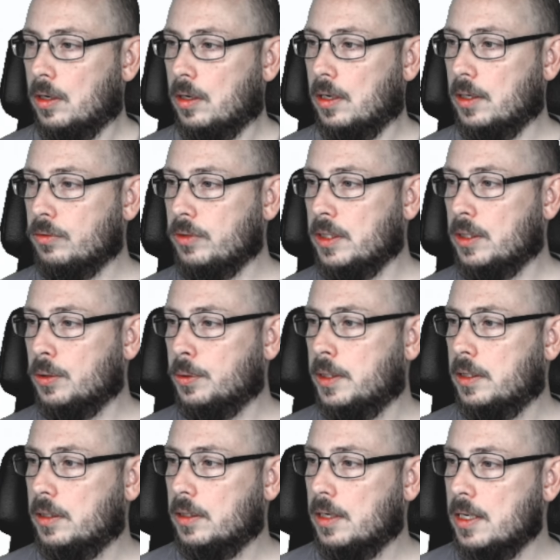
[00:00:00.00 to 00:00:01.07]
Let's redo
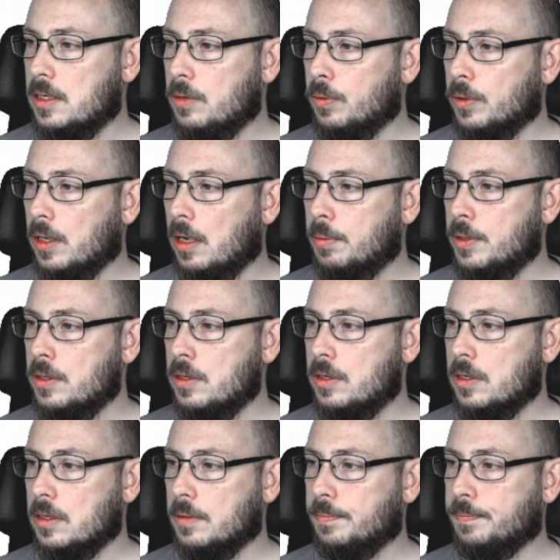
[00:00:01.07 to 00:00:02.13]
it. Let's see what
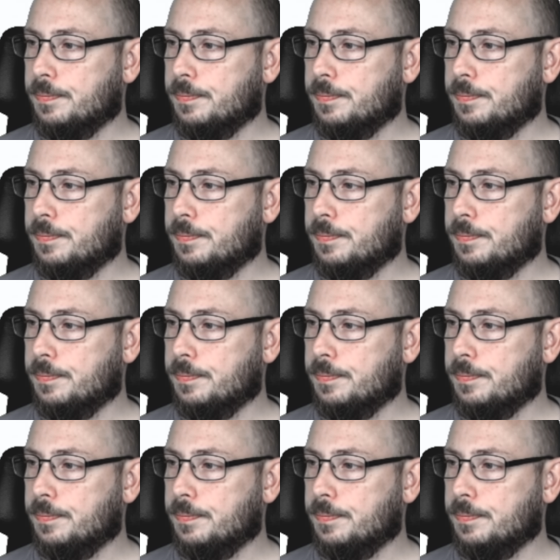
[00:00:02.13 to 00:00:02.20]
happens.